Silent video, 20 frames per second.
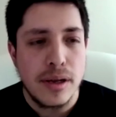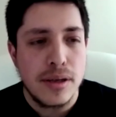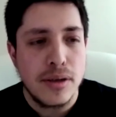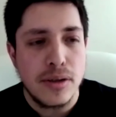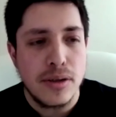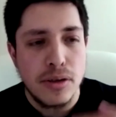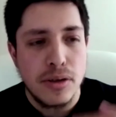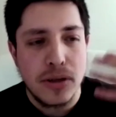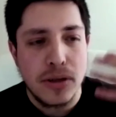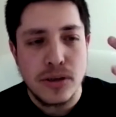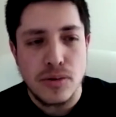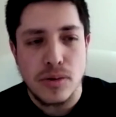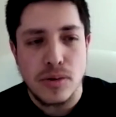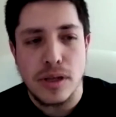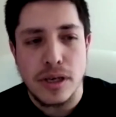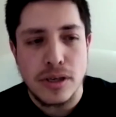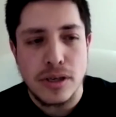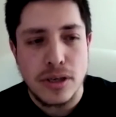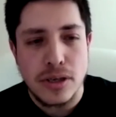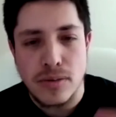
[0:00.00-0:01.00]
You know, this
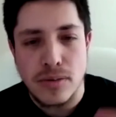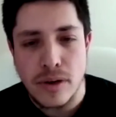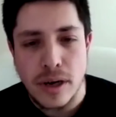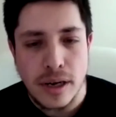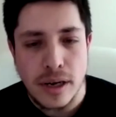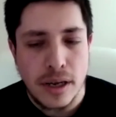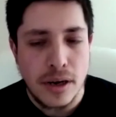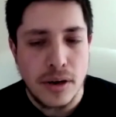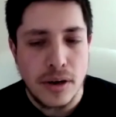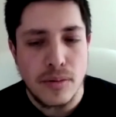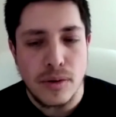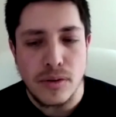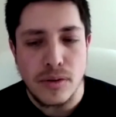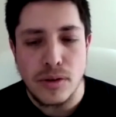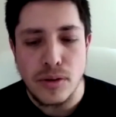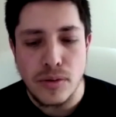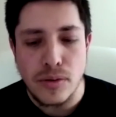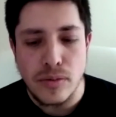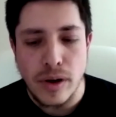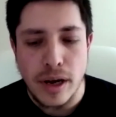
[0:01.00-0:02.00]
relation right here with
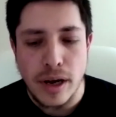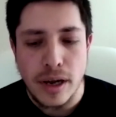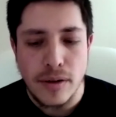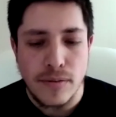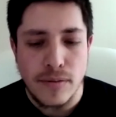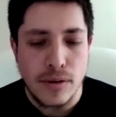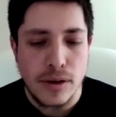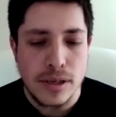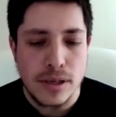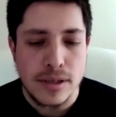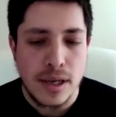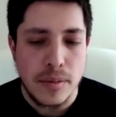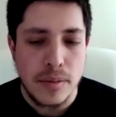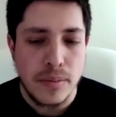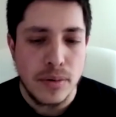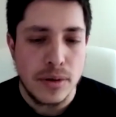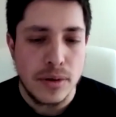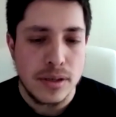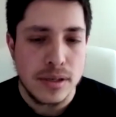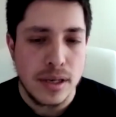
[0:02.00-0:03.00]
you, Ryan, for
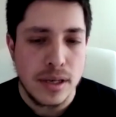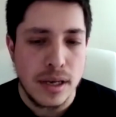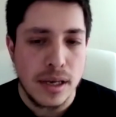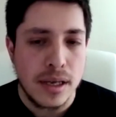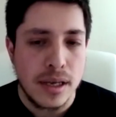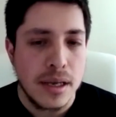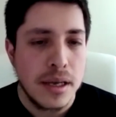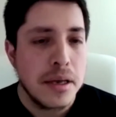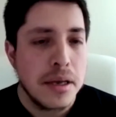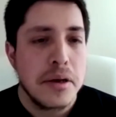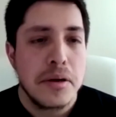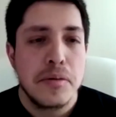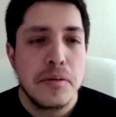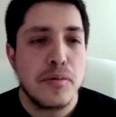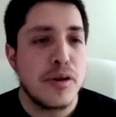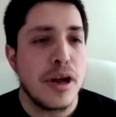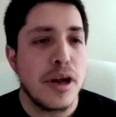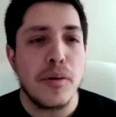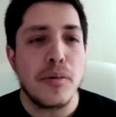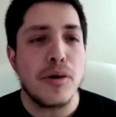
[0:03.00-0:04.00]
example, it's like
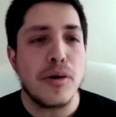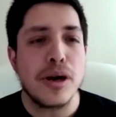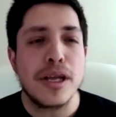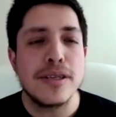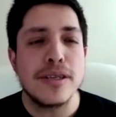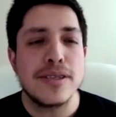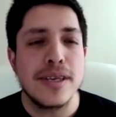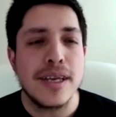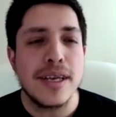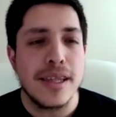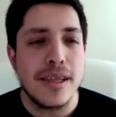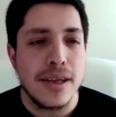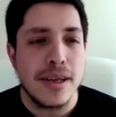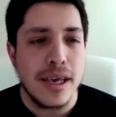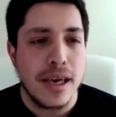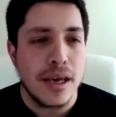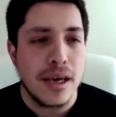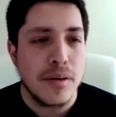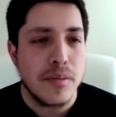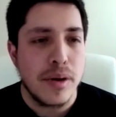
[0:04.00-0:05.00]
we're not working together
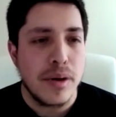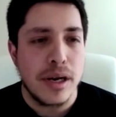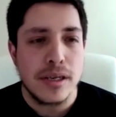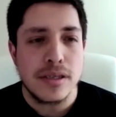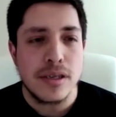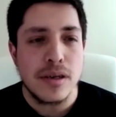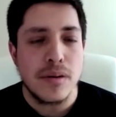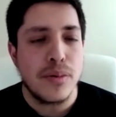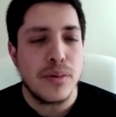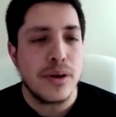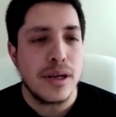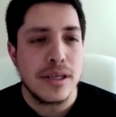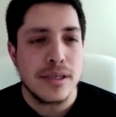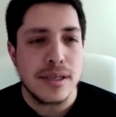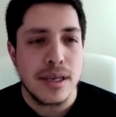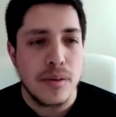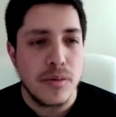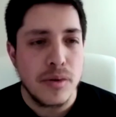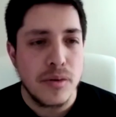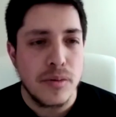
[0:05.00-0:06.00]
yet, but at some point in
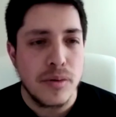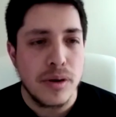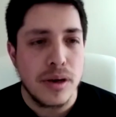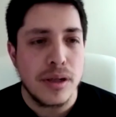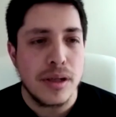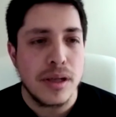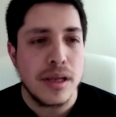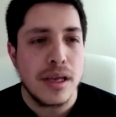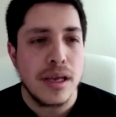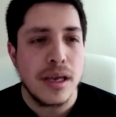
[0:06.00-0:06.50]
time we will.